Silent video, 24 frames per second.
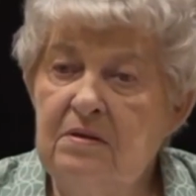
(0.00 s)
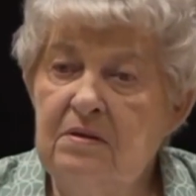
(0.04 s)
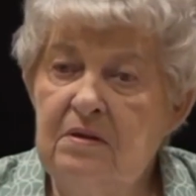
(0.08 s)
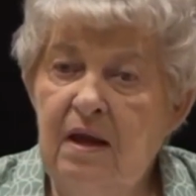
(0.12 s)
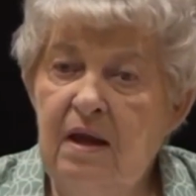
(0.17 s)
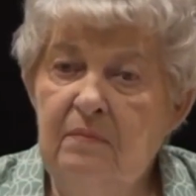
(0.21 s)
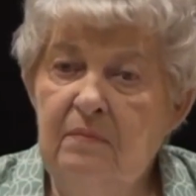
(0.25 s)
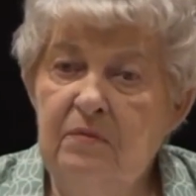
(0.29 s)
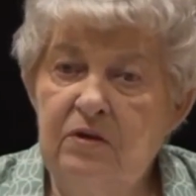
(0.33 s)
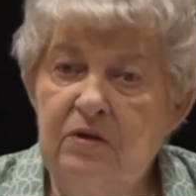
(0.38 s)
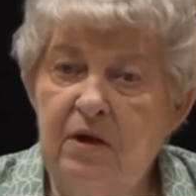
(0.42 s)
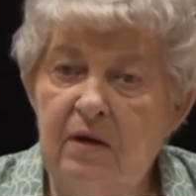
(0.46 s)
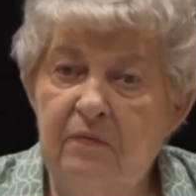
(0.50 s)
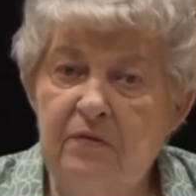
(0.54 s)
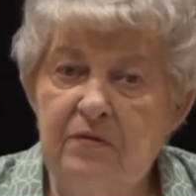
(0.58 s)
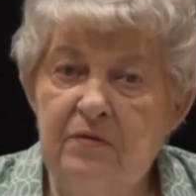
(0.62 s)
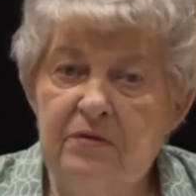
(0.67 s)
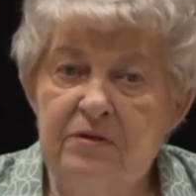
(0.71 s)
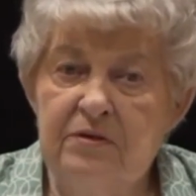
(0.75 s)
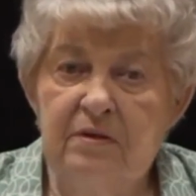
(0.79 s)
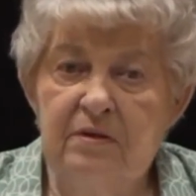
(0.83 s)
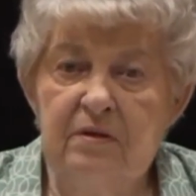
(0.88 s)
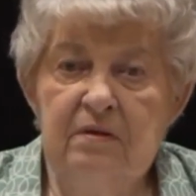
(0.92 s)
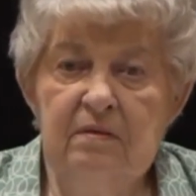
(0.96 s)
is named
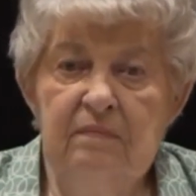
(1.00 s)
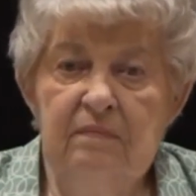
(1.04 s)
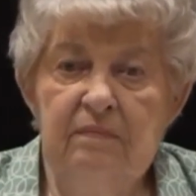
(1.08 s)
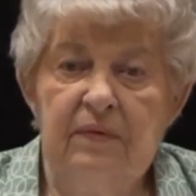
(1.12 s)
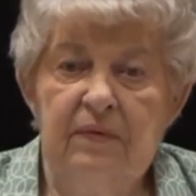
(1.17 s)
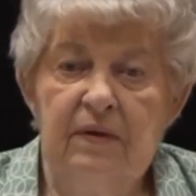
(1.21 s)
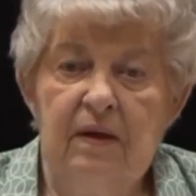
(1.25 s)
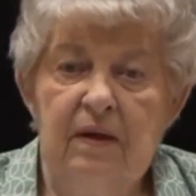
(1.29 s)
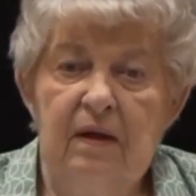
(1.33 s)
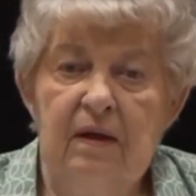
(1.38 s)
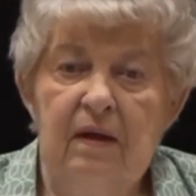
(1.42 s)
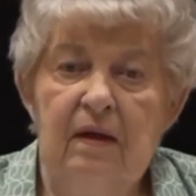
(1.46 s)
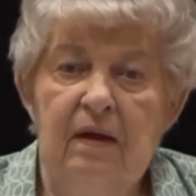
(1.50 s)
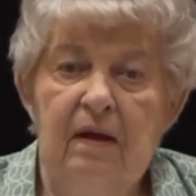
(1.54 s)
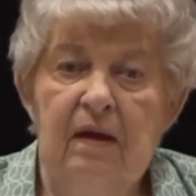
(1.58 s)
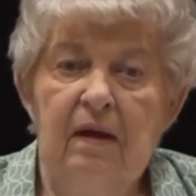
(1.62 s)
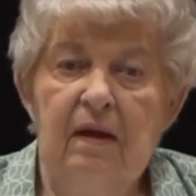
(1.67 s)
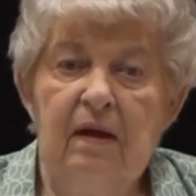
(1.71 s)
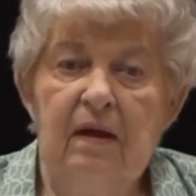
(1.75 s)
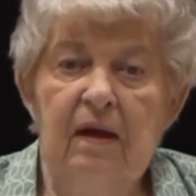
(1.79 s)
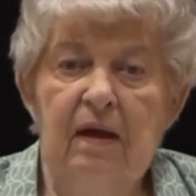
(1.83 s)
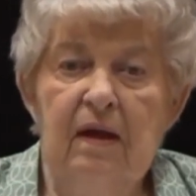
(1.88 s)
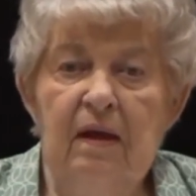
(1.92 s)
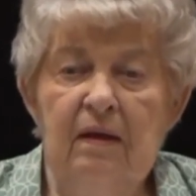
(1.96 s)
Jefferson,
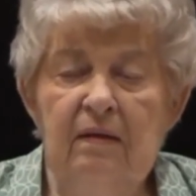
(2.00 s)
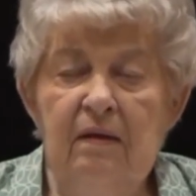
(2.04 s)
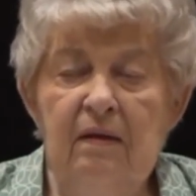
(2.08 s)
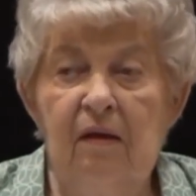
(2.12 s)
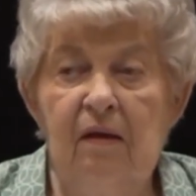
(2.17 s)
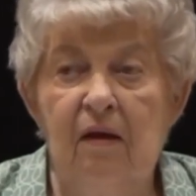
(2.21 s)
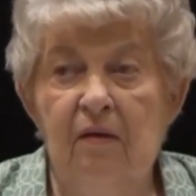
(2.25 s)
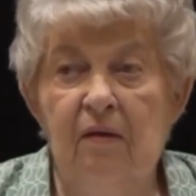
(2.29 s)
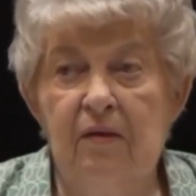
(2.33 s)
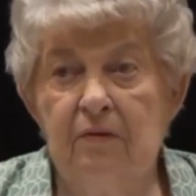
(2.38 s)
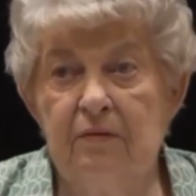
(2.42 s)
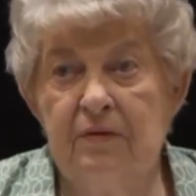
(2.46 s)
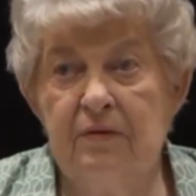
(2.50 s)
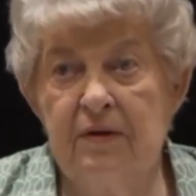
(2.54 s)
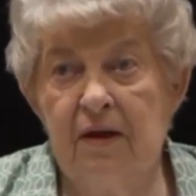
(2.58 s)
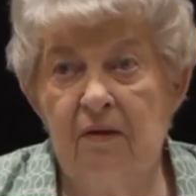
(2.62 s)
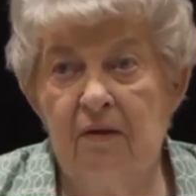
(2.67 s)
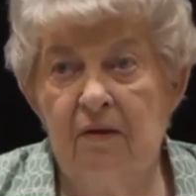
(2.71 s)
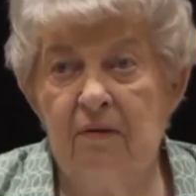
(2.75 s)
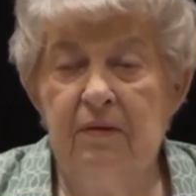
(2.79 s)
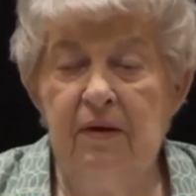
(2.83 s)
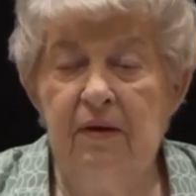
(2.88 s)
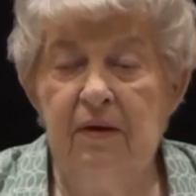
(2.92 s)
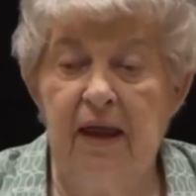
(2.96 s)
and the other
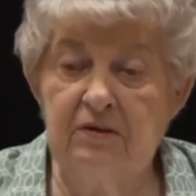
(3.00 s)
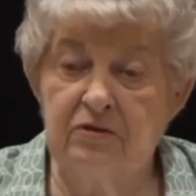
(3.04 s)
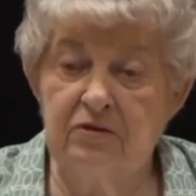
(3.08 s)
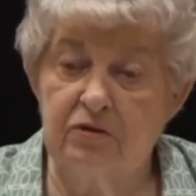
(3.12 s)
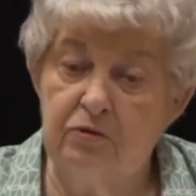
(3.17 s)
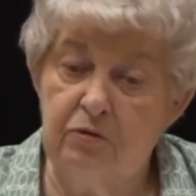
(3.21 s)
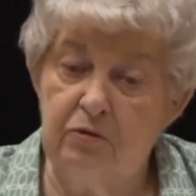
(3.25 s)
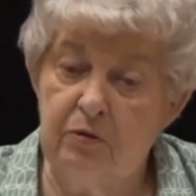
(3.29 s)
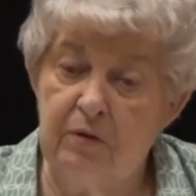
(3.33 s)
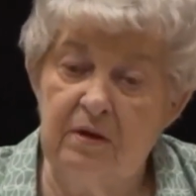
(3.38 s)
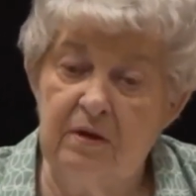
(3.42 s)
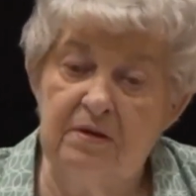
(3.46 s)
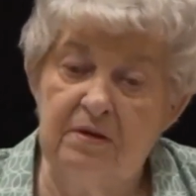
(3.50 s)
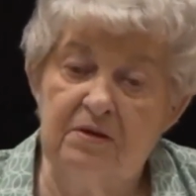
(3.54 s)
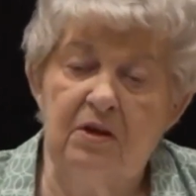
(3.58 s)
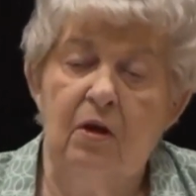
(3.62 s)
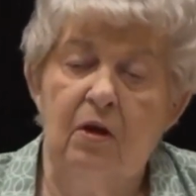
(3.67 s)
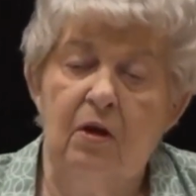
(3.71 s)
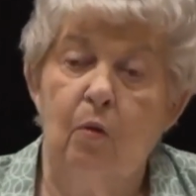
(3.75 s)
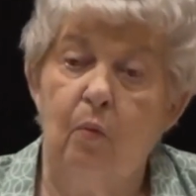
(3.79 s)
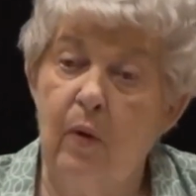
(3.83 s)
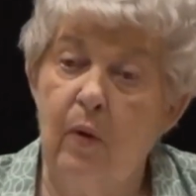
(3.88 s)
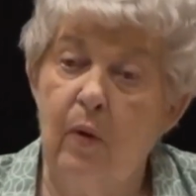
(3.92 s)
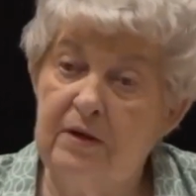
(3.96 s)
town next to it is
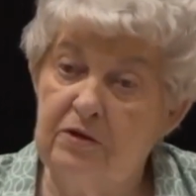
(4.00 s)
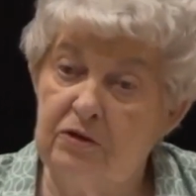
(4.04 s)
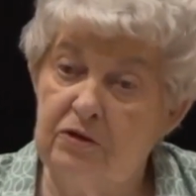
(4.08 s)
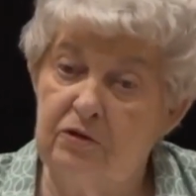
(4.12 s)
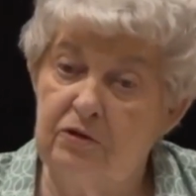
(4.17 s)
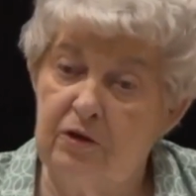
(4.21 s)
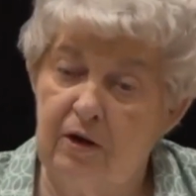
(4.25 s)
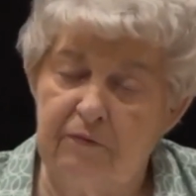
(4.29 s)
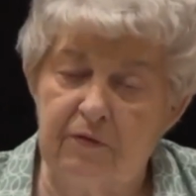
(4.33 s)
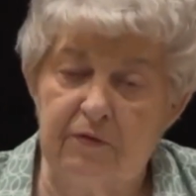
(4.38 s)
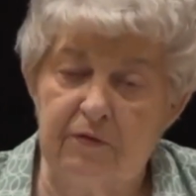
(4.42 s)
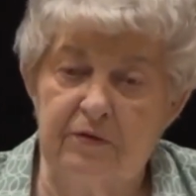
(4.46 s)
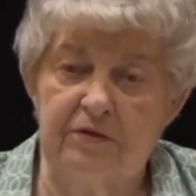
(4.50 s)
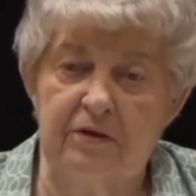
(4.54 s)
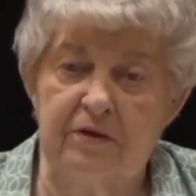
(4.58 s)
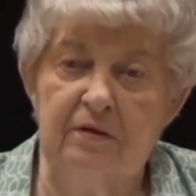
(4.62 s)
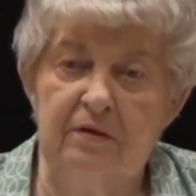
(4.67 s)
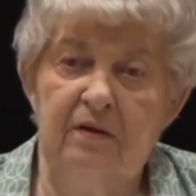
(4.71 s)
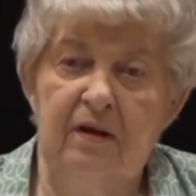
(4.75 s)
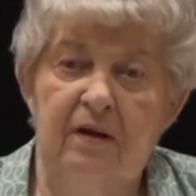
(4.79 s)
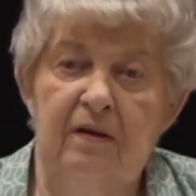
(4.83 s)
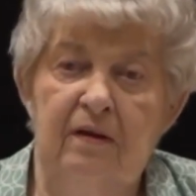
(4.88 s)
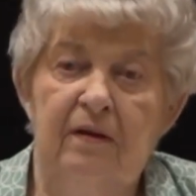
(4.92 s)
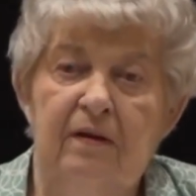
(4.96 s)
West
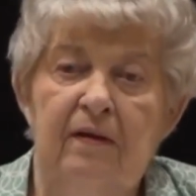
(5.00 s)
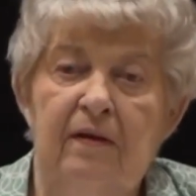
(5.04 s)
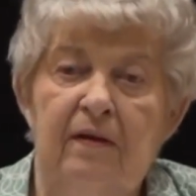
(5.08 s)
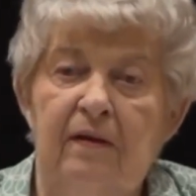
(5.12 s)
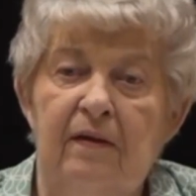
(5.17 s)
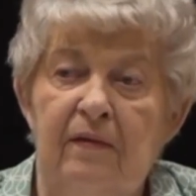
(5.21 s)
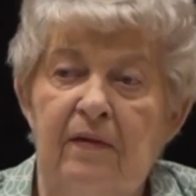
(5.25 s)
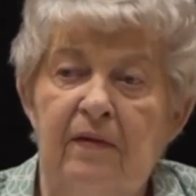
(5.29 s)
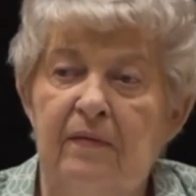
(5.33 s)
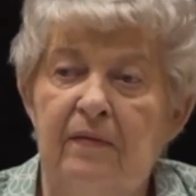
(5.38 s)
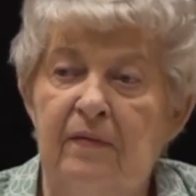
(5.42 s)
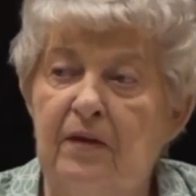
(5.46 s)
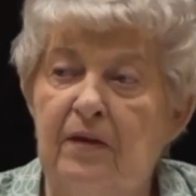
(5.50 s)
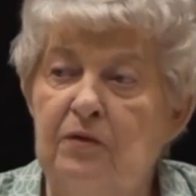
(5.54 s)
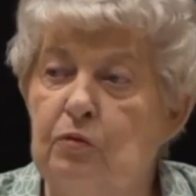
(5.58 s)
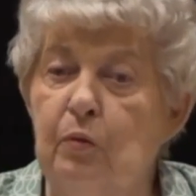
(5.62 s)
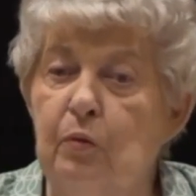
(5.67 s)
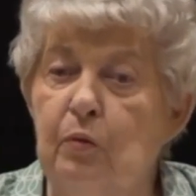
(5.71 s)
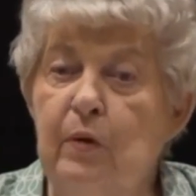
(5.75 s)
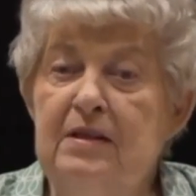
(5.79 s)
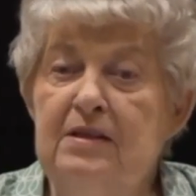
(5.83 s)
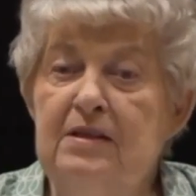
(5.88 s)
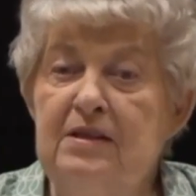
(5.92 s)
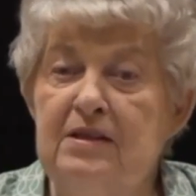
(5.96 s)
Jefferson, the
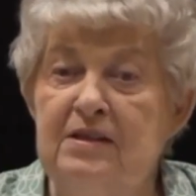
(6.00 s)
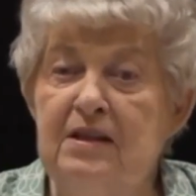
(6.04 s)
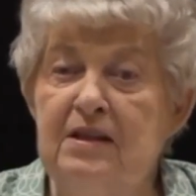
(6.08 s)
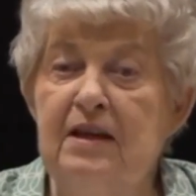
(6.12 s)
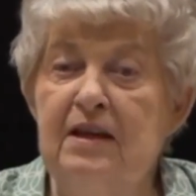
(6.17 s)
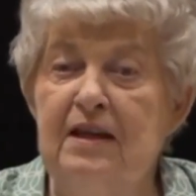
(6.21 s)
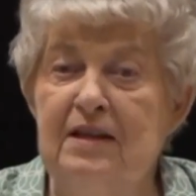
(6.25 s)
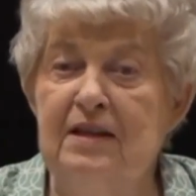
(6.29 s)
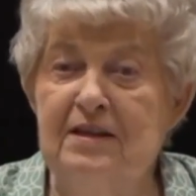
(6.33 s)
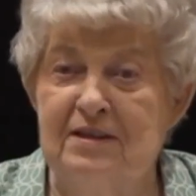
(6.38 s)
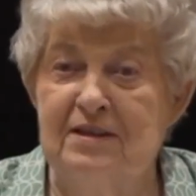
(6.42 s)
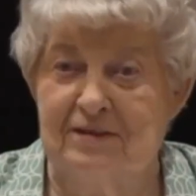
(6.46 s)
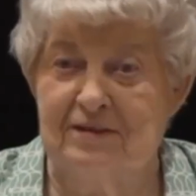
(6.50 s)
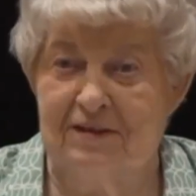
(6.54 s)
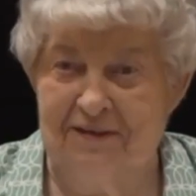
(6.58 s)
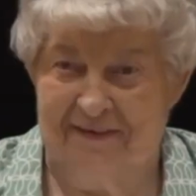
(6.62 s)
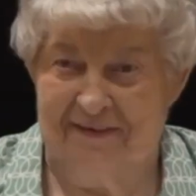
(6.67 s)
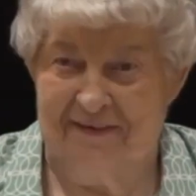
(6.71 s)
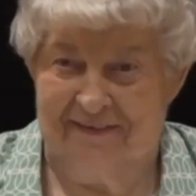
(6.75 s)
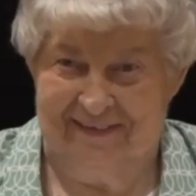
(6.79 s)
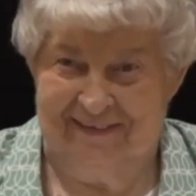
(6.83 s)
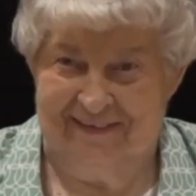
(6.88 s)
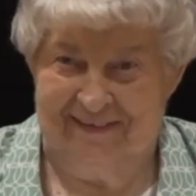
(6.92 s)
Twin Cities.